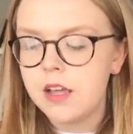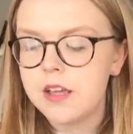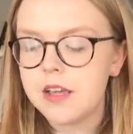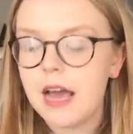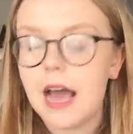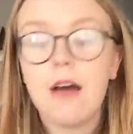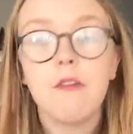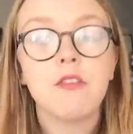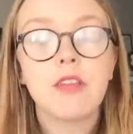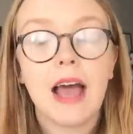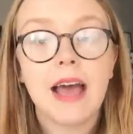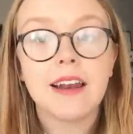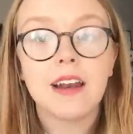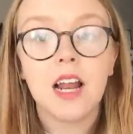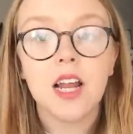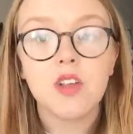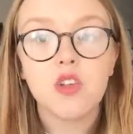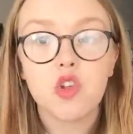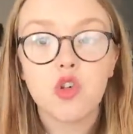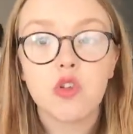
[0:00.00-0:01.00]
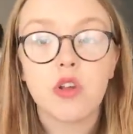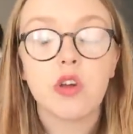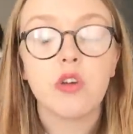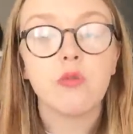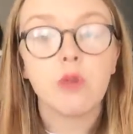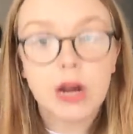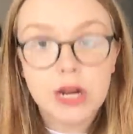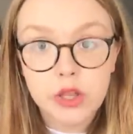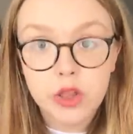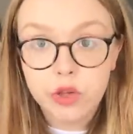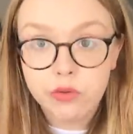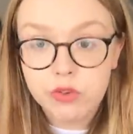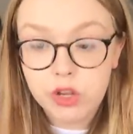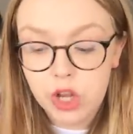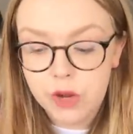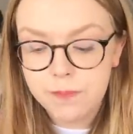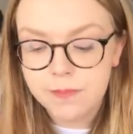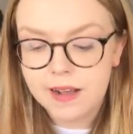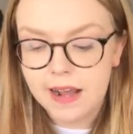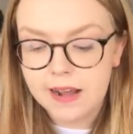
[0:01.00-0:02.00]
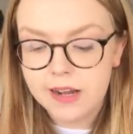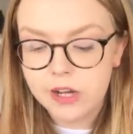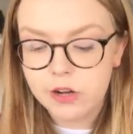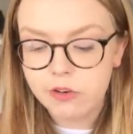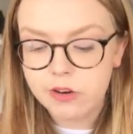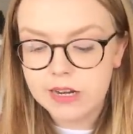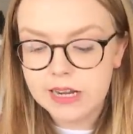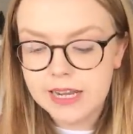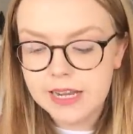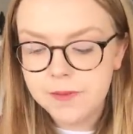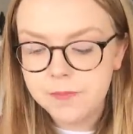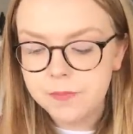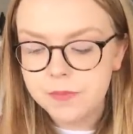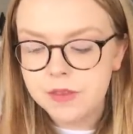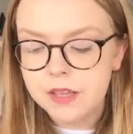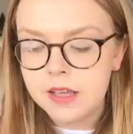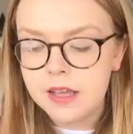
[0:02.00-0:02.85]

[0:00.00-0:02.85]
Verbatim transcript: You have to analyse using a range of terms accurately.